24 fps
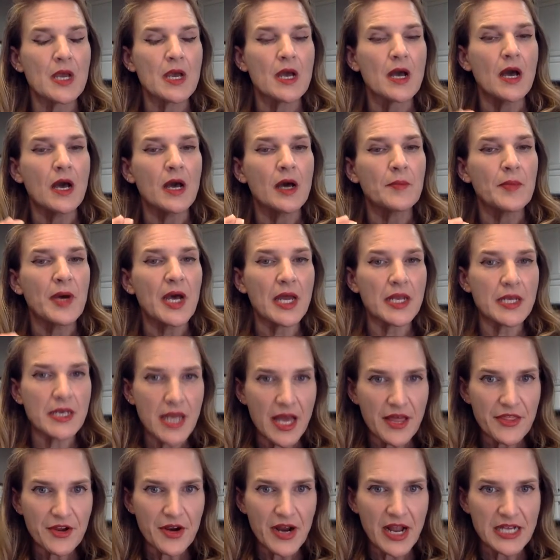
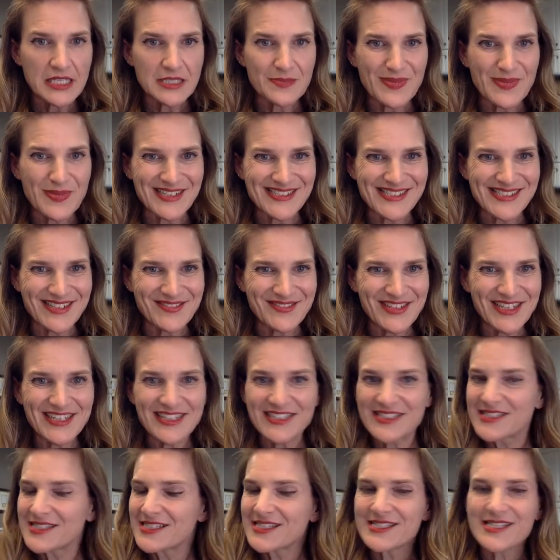Another aspect of it,
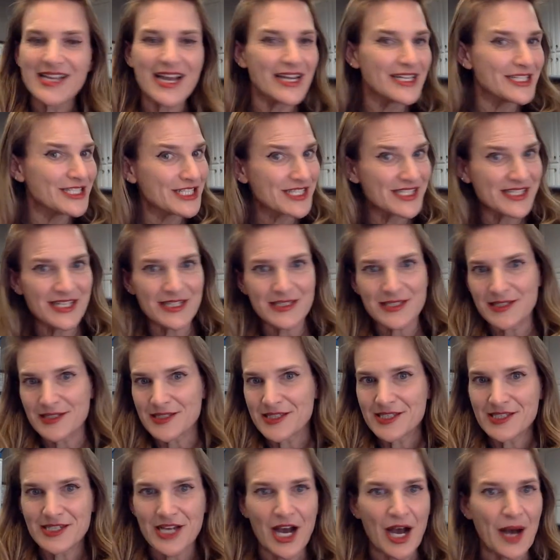because this guy just doesn't
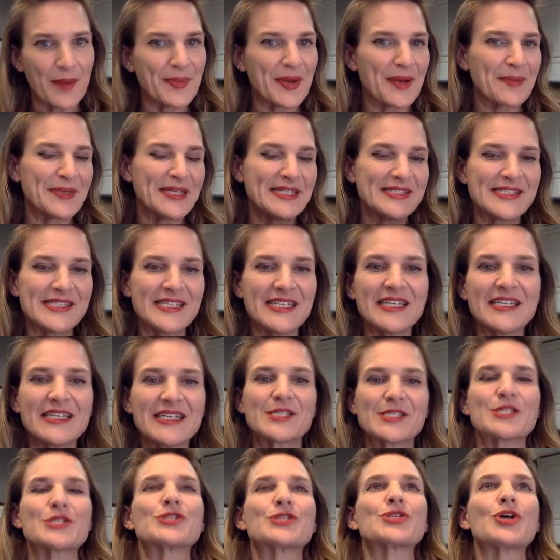stop. I mean, D
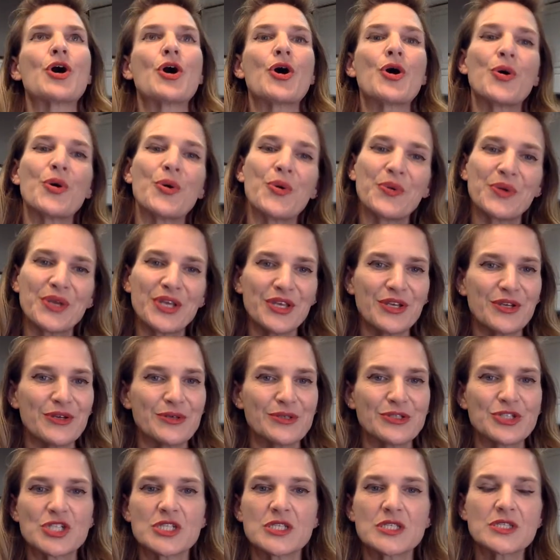is so
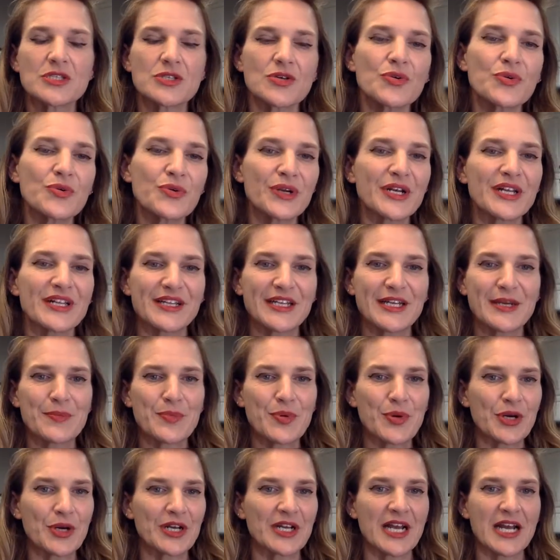huge. It's so critically
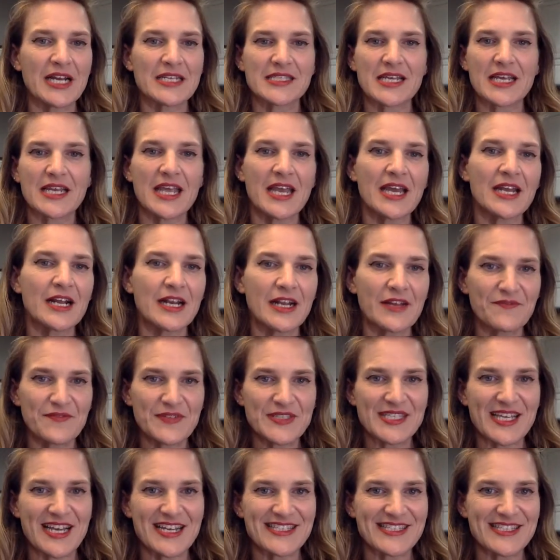important, guys. I cannot
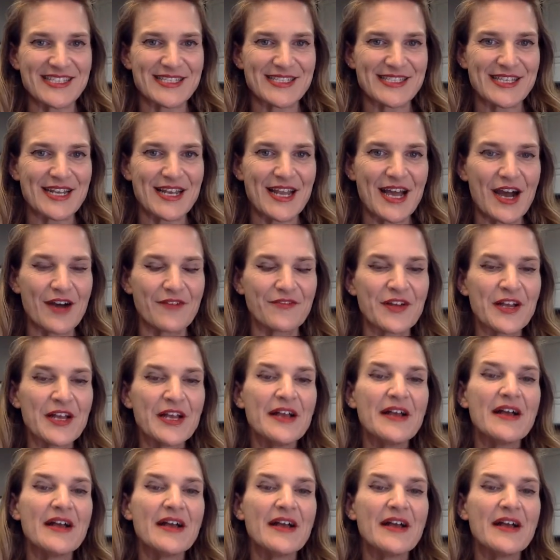emphasize this enough.